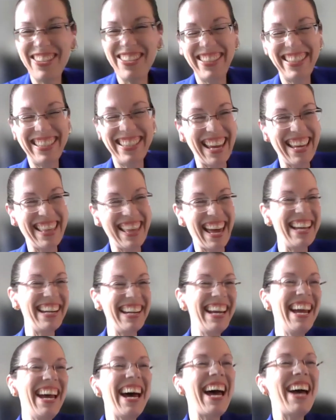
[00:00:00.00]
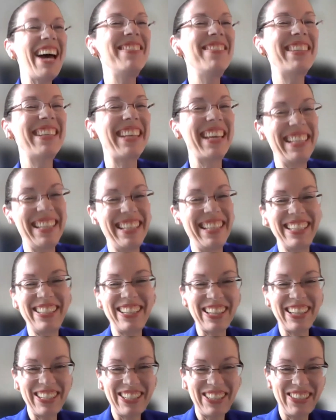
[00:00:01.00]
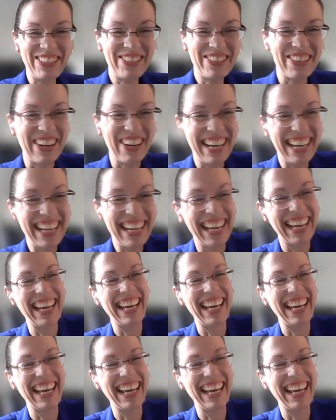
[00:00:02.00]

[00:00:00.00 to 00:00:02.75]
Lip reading: you'd say that. I was going to suggest you try.